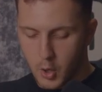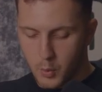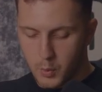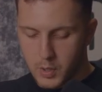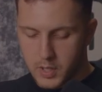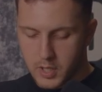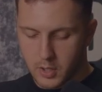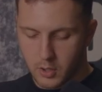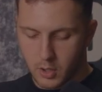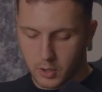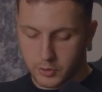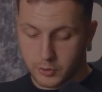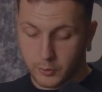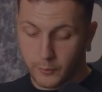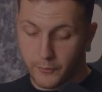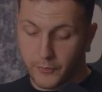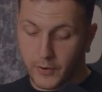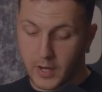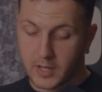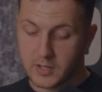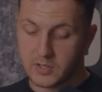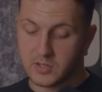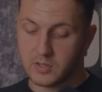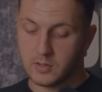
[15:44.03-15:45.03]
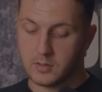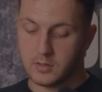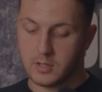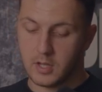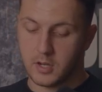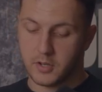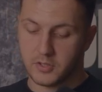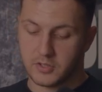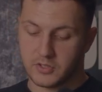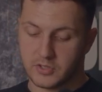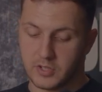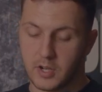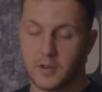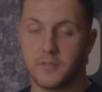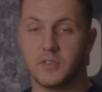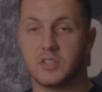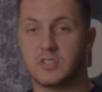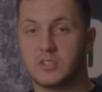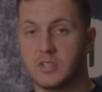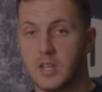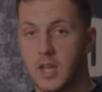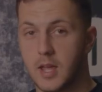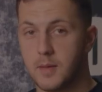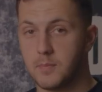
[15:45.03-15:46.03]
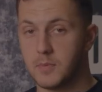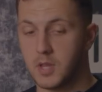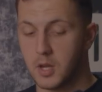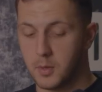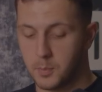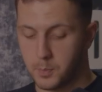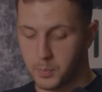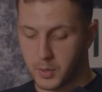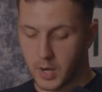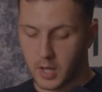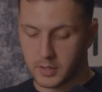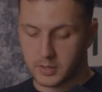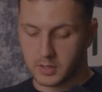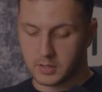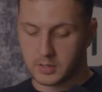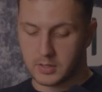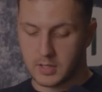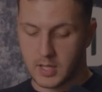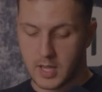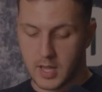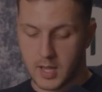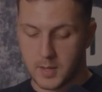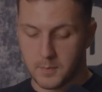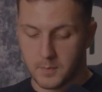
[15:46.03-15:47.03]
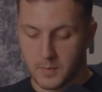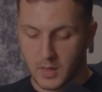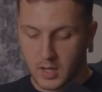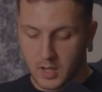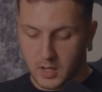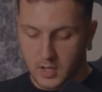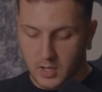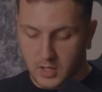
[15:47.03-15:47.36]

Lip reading: We can also find their service name, their product name,